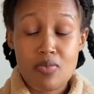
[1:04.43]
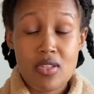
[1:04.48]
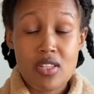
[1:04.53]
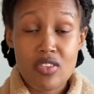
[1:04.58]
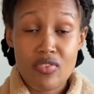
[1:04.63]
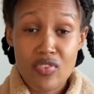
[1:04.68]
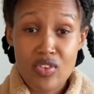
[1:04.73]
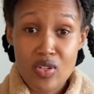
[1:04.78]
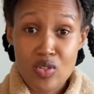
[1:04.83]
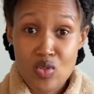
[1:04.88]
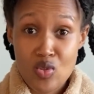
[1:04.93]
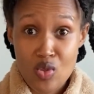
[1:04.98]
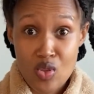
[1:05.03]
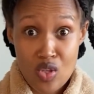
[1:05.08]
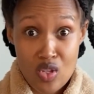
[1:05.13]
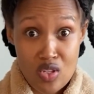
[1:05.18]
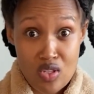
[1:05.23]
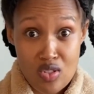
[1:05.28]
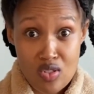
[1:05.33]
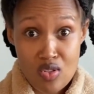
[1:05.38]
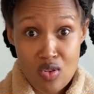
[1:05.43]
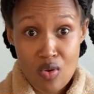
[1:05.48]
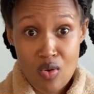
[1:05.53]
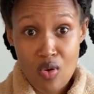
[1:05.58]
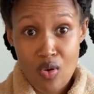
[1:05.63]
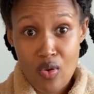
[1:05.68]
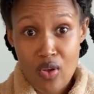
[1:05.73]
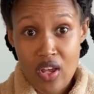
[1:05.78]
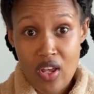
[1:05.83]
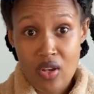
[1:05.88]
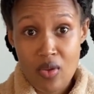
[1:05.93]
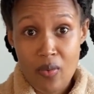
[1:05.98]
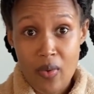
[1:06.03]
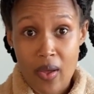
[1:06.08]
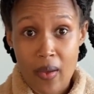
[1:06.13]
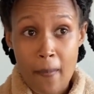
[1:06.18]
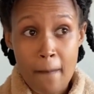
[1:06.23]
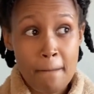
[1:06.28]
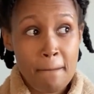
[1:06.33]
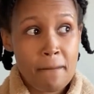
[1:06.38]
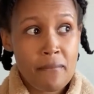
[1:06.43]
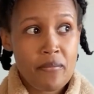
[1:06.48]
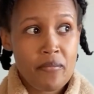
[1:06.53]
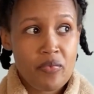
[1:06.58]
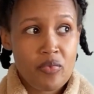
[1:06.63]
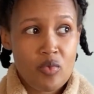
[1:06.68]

well, specific to this solo anyway.